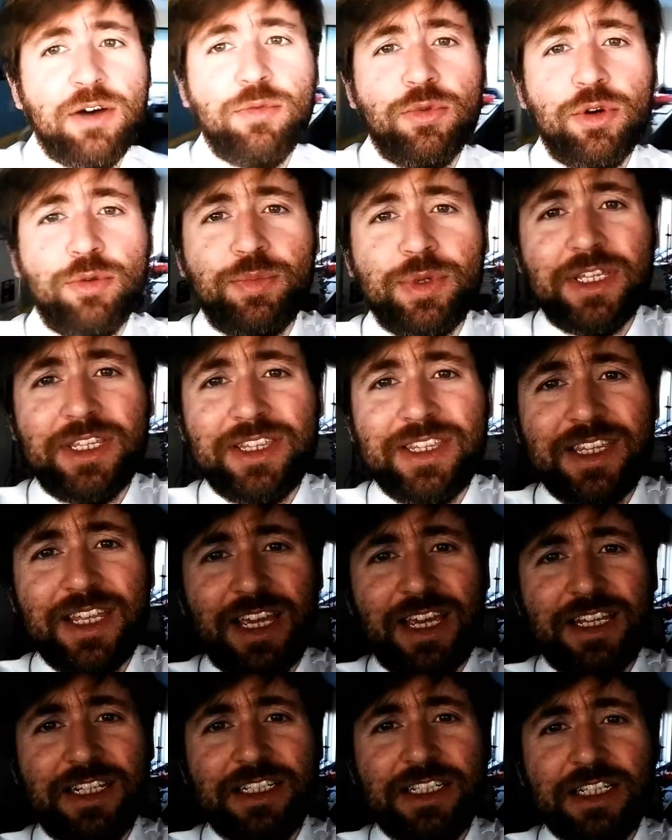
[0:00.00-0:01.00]
will be
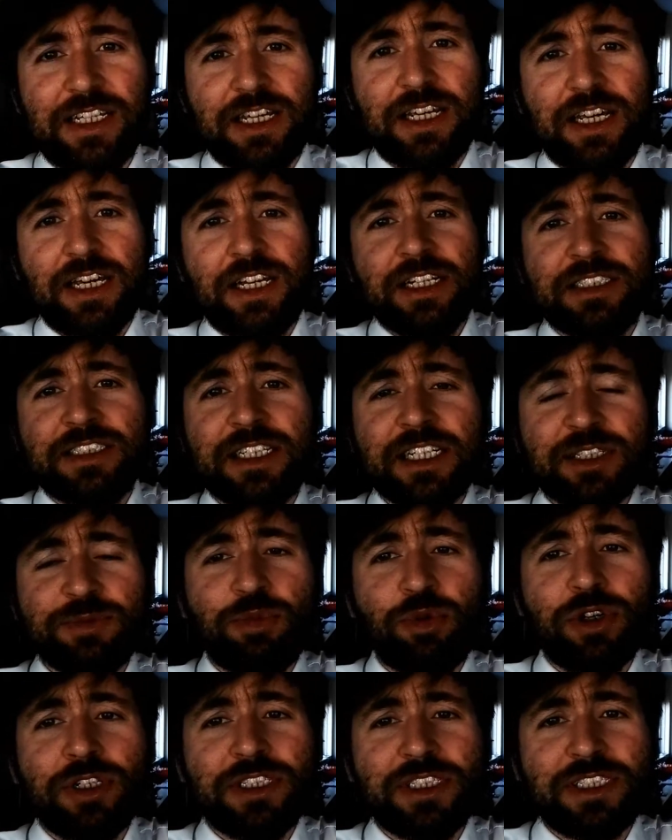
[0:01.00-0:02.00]
this,
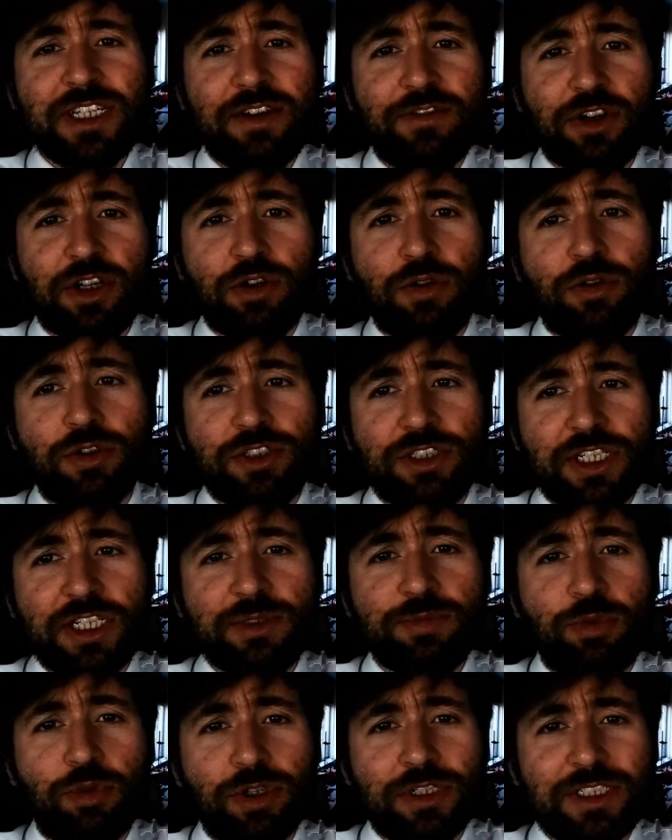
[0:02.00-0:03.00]
6.7 or
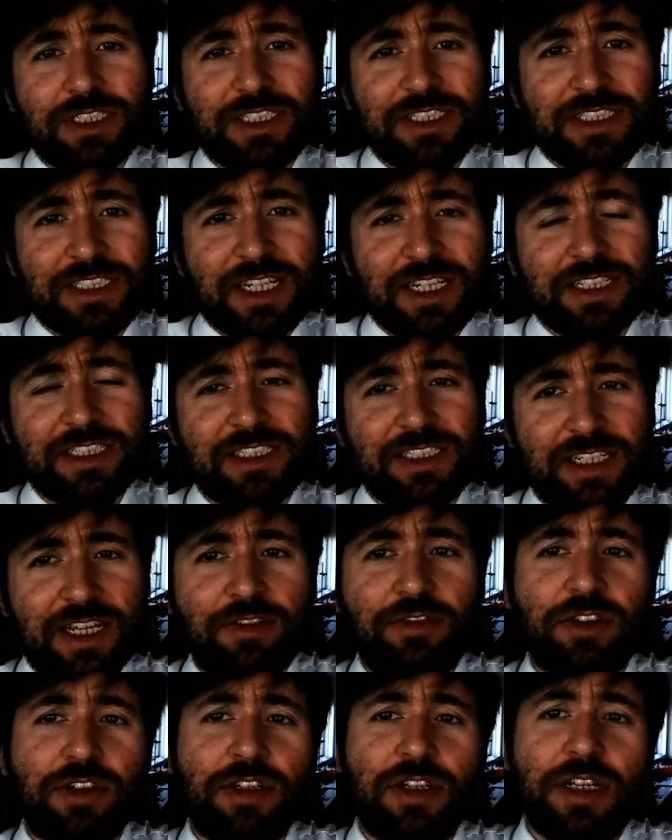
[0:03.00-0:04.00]

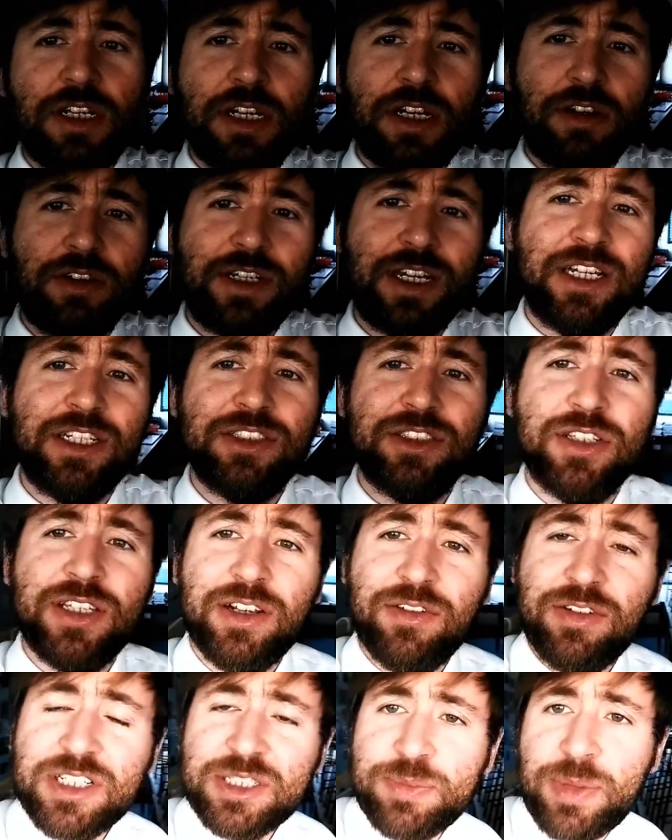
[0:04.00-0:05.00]
6.67. Okay, so
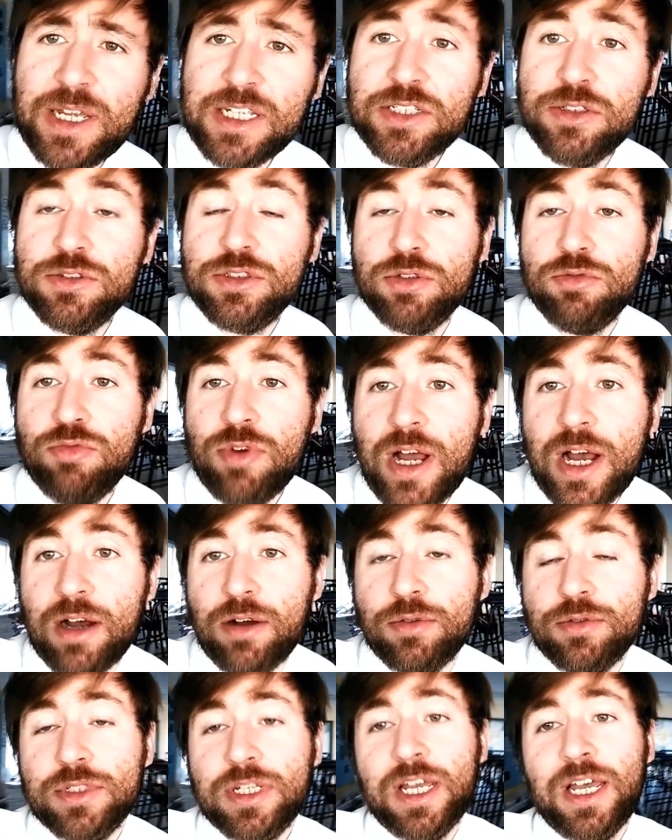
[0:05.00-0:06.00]
they're expecting you to
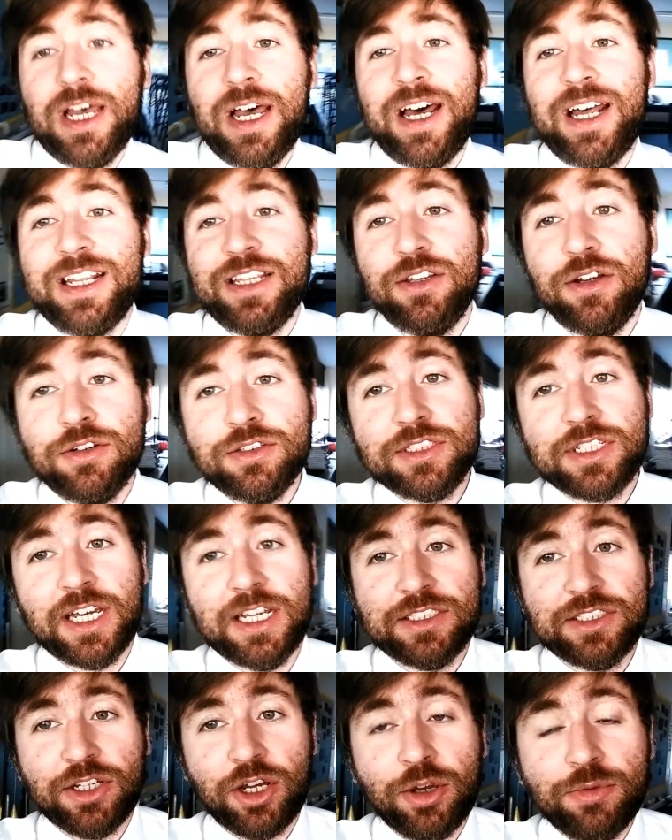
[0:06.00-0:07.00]
round, and in those
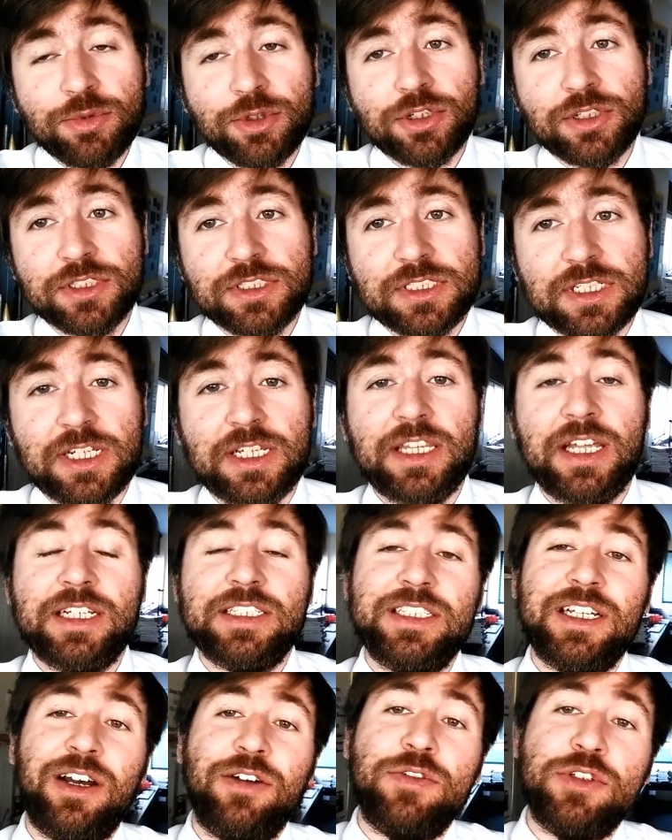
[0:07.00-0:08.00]
cases, I hope you can see
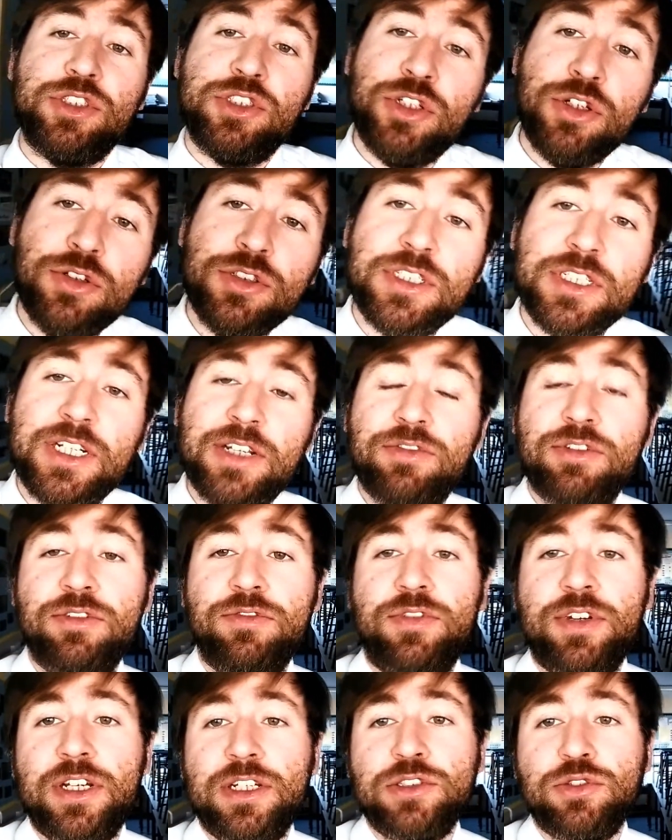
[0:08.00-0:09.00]
that's either 2
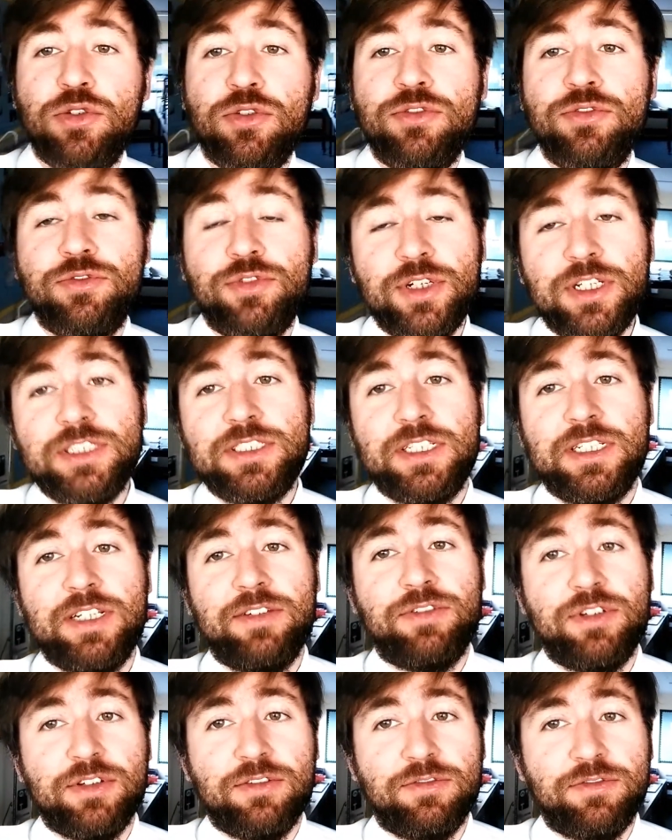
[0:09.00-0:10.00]
significant figures or 3
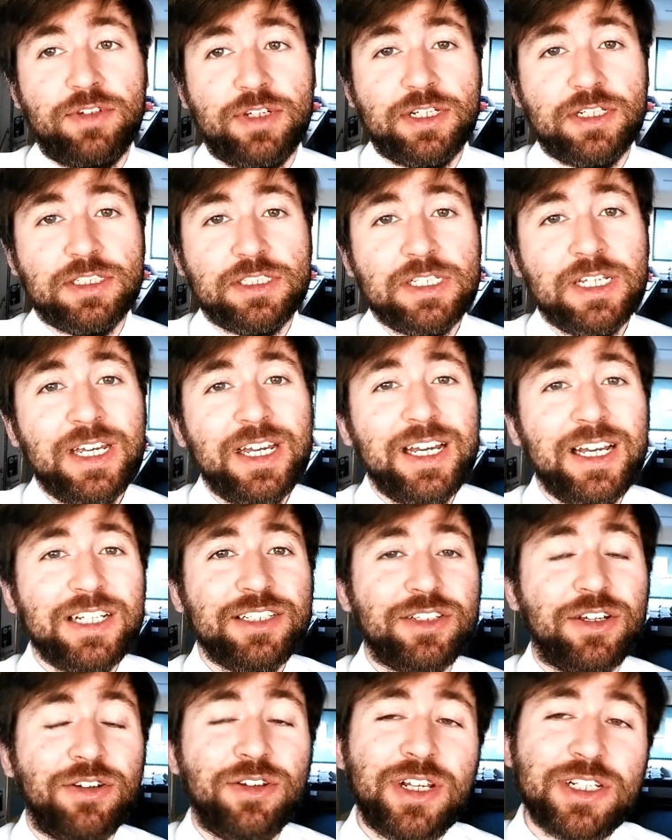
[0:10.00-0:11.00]
significant figures.
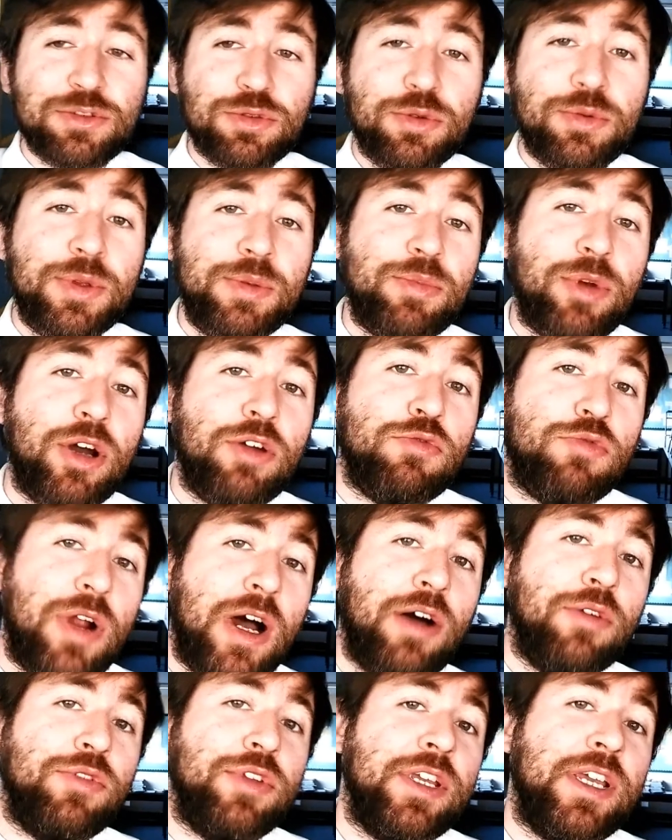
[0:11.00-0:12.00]
So that's what we mean by
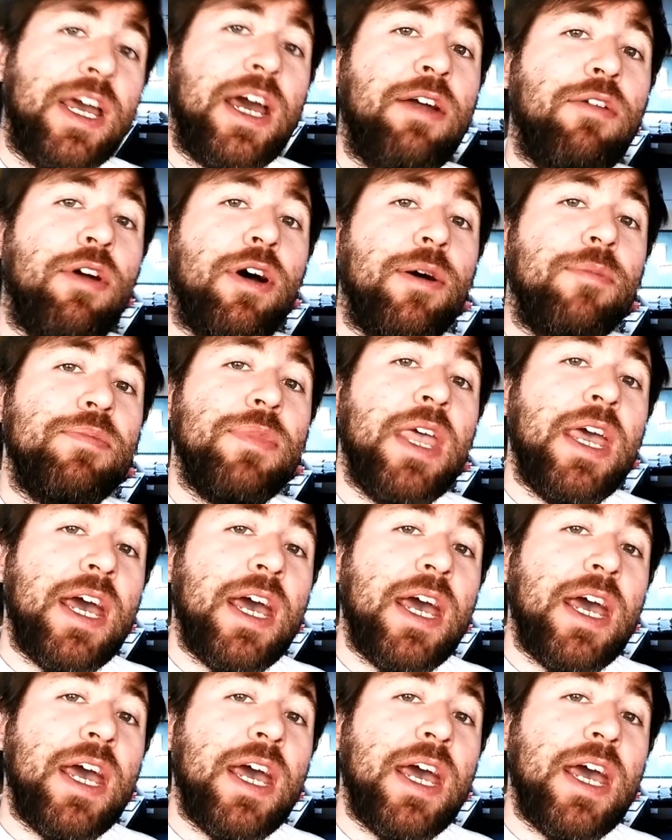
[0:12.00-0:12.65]
rounding error.